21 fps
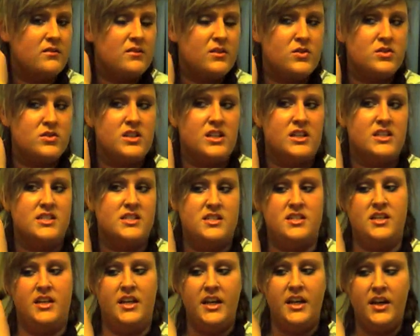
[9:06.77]
there's like a
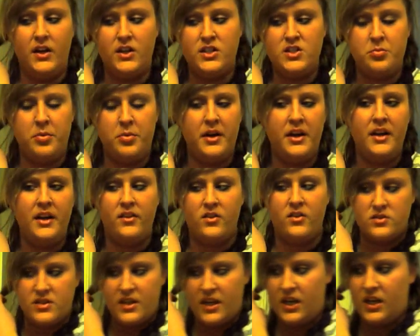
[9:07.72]
sticky hairspray and
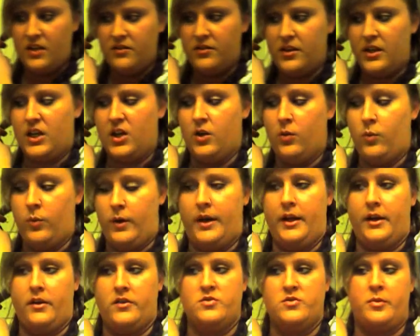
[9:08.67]
there's kind of like a
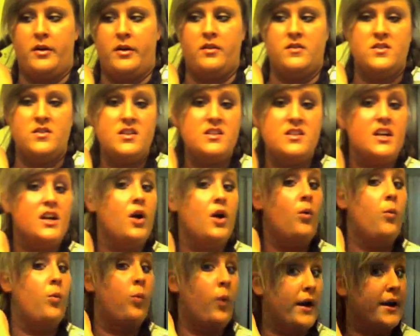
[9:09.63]
wet hairspray. This is like a
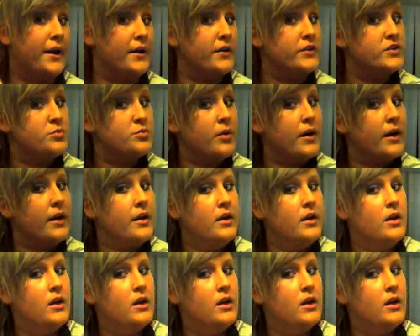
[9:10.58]
wet hairspray.